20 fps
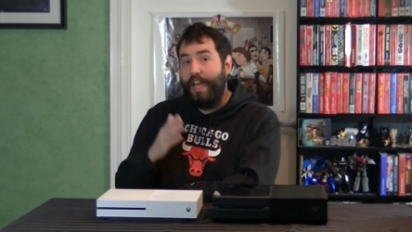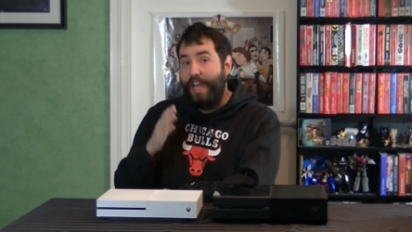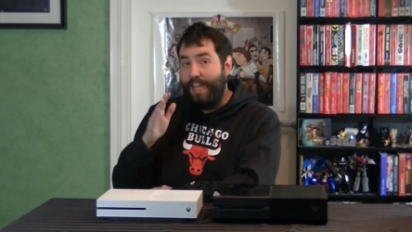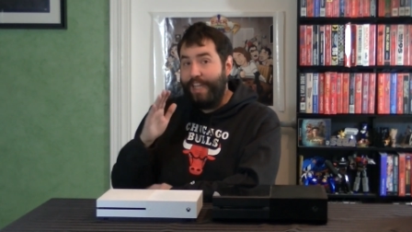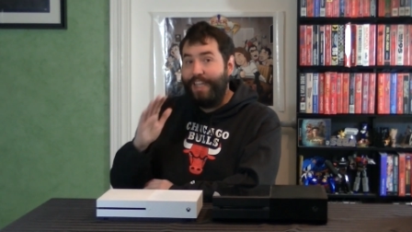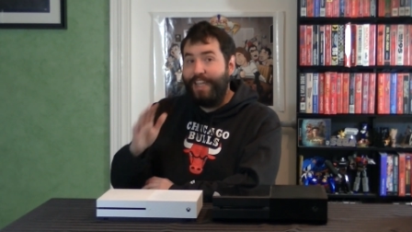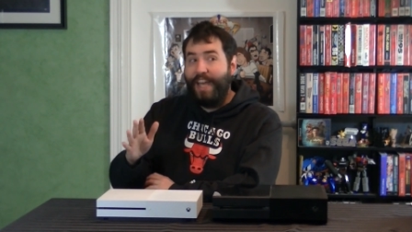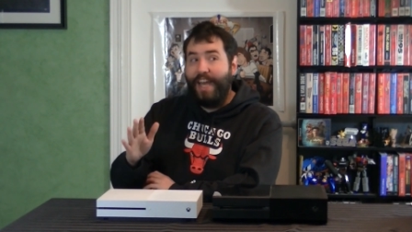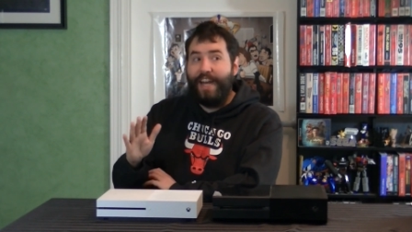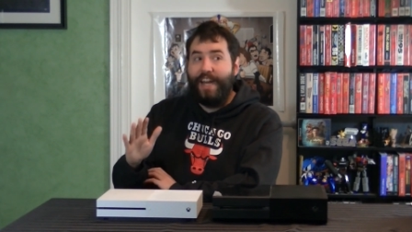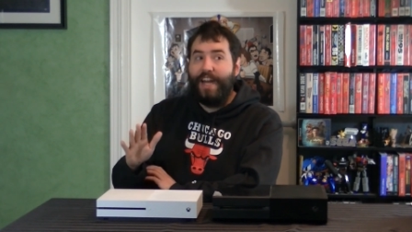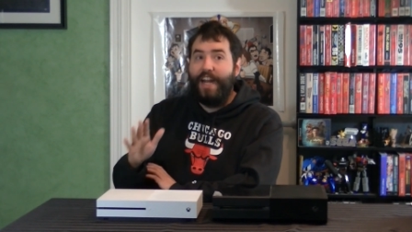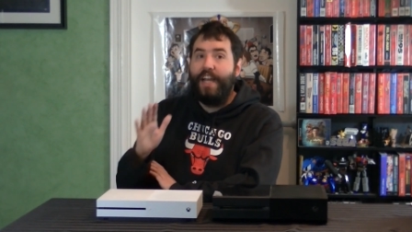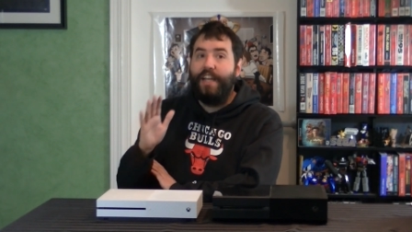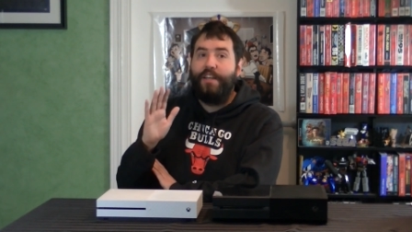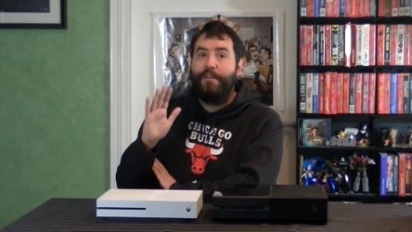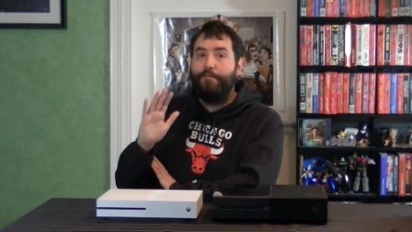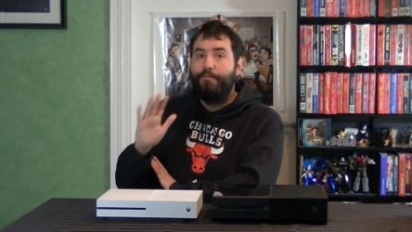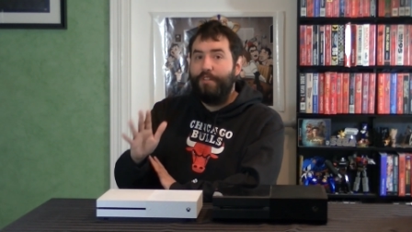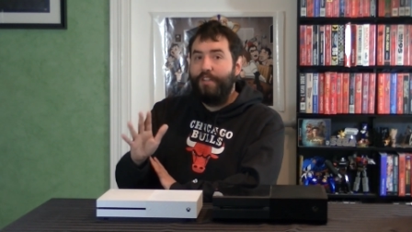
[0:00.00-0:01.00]
I get it.
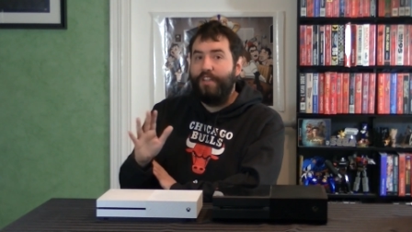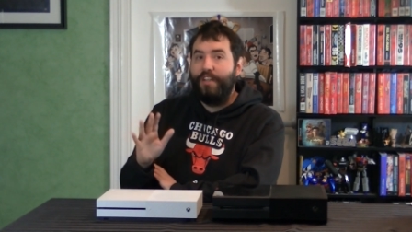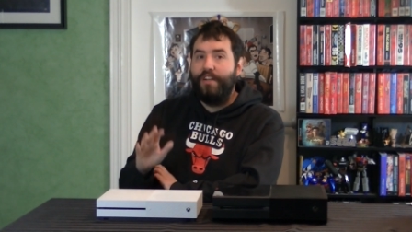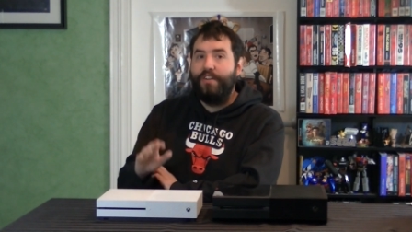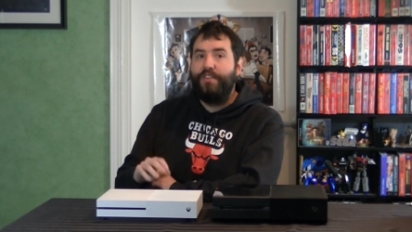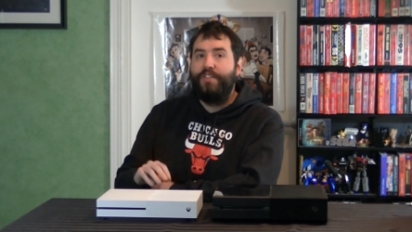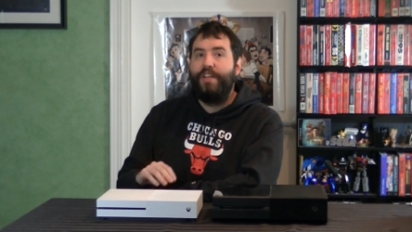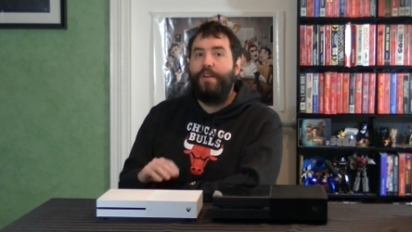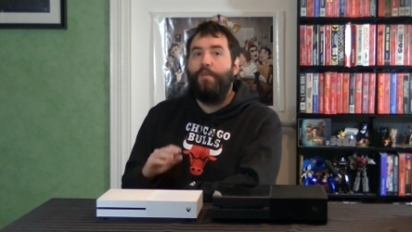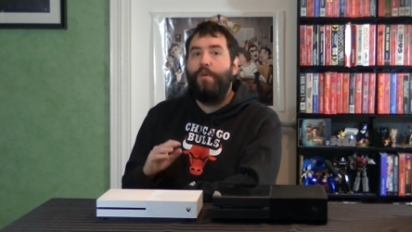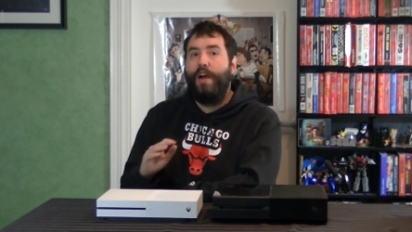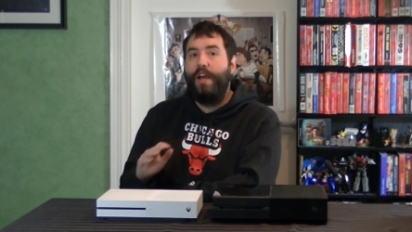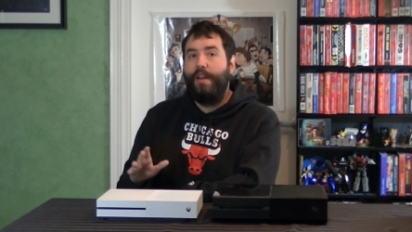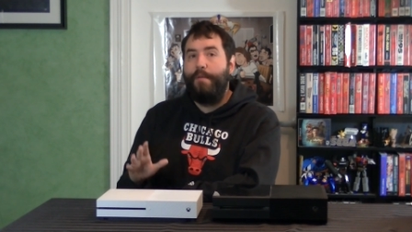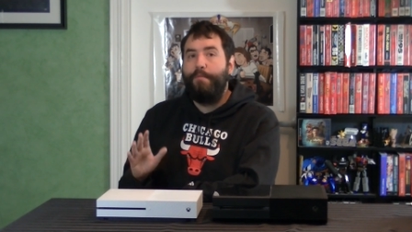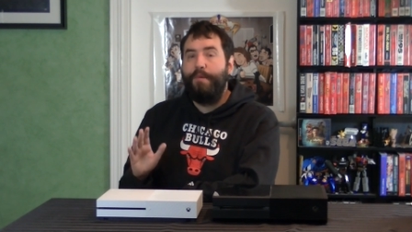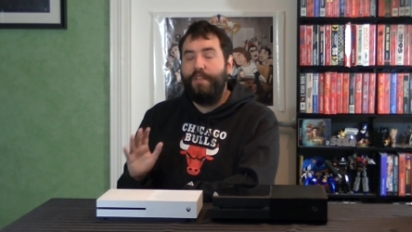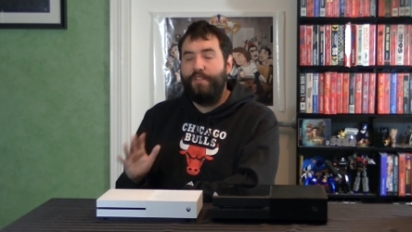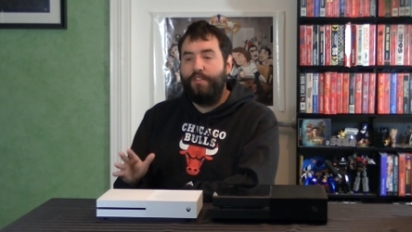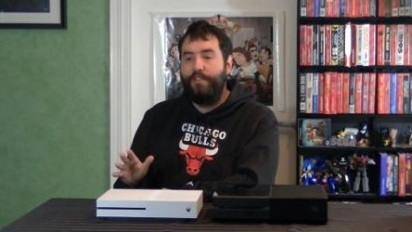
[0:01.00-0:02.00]
I completely understand why
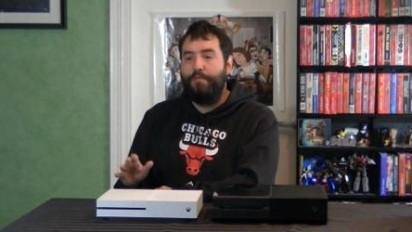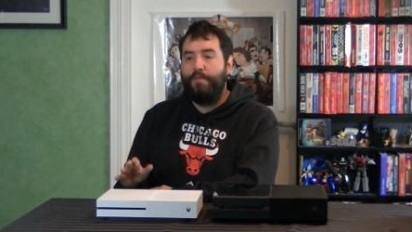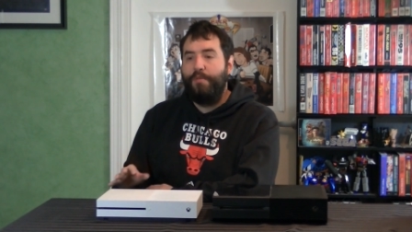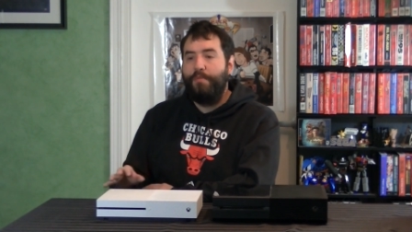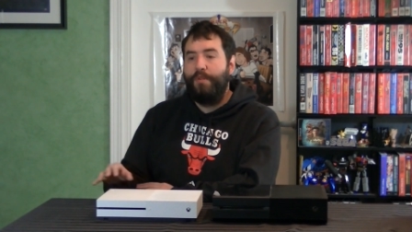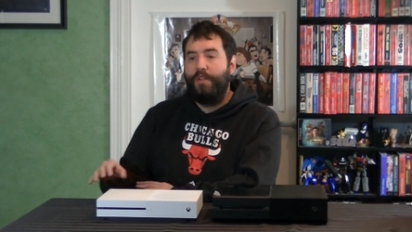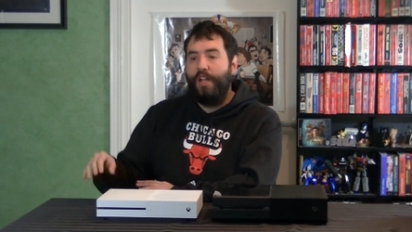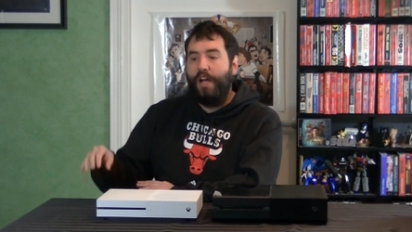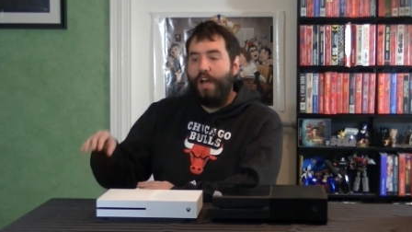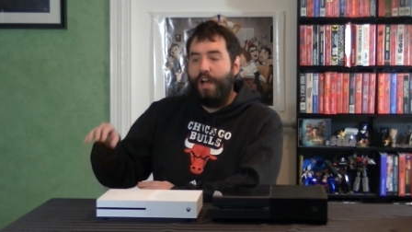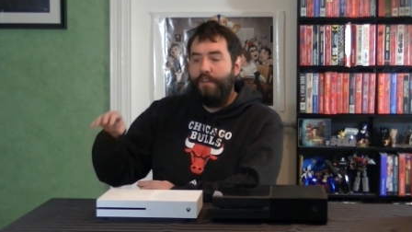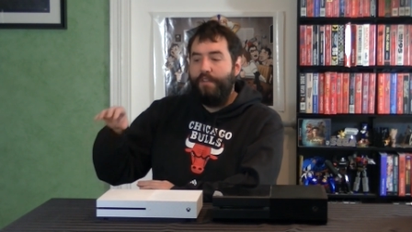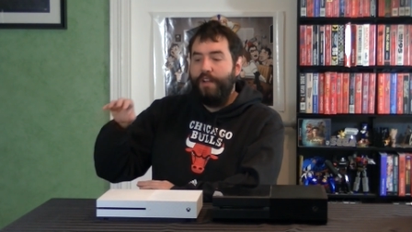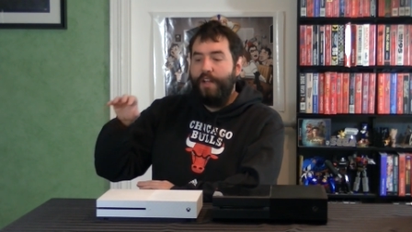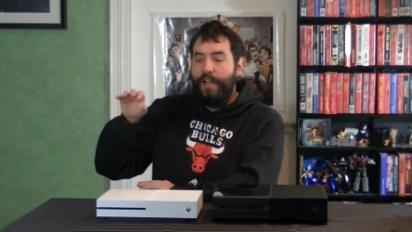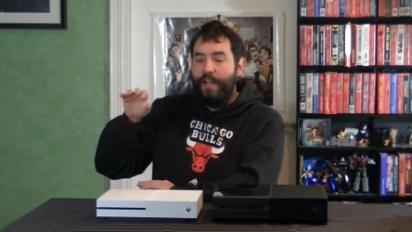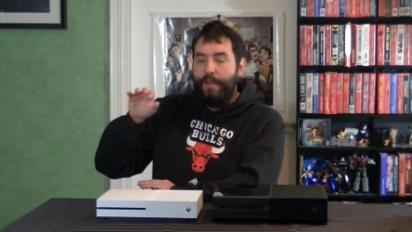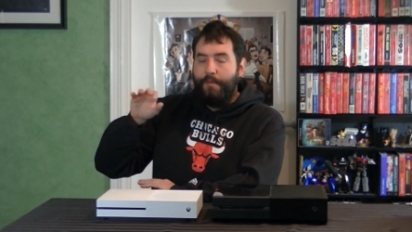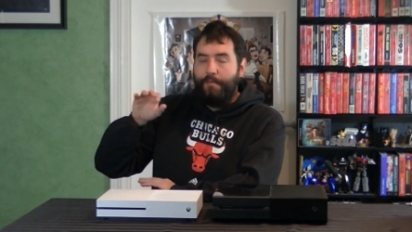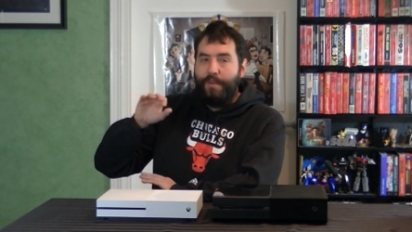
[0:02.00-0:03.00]
it pisses people off,